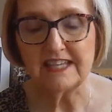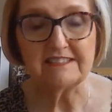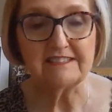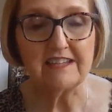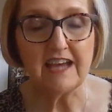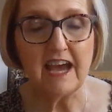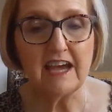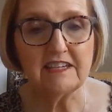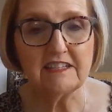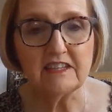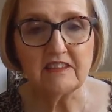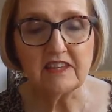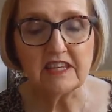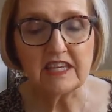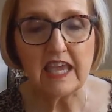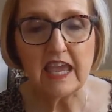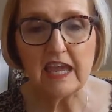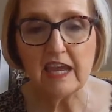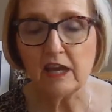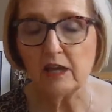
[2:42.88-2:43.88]
died in the
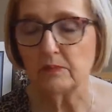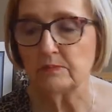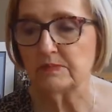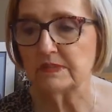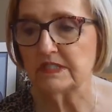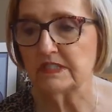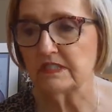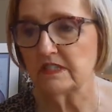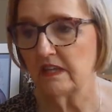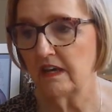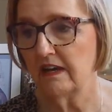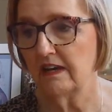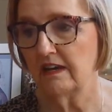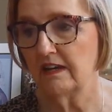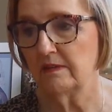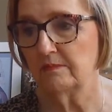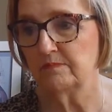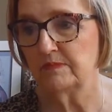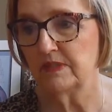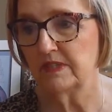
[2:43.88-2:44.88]
camps
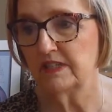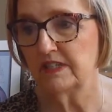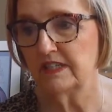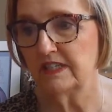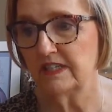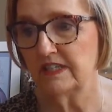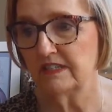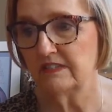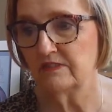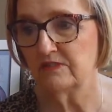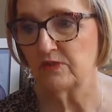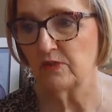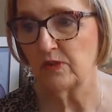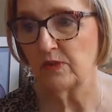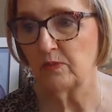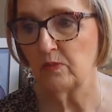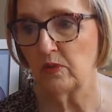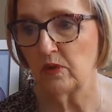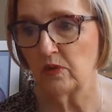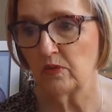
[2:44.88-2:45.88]

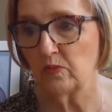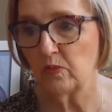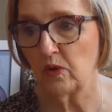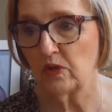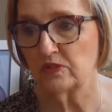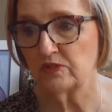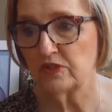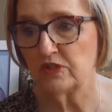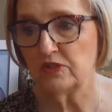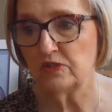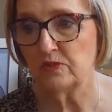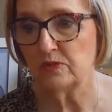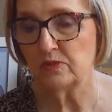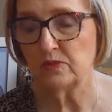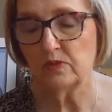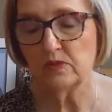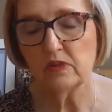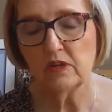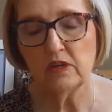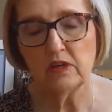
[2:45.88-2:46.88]
during World War
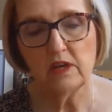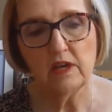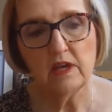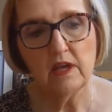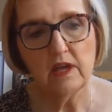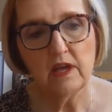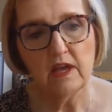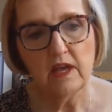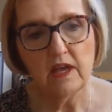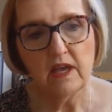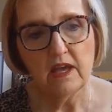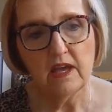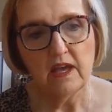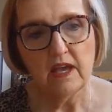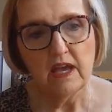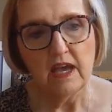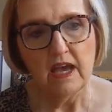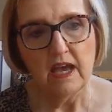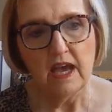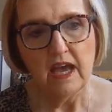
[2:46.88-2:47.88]
II.
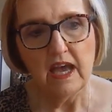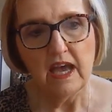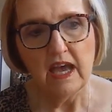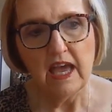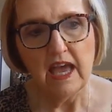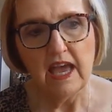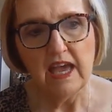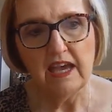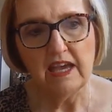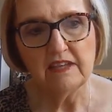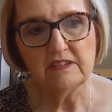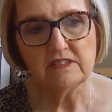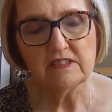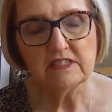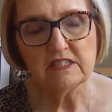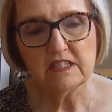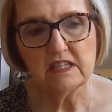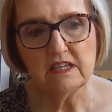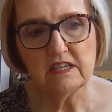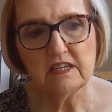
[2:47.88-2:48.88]

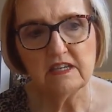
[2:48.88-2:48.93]
And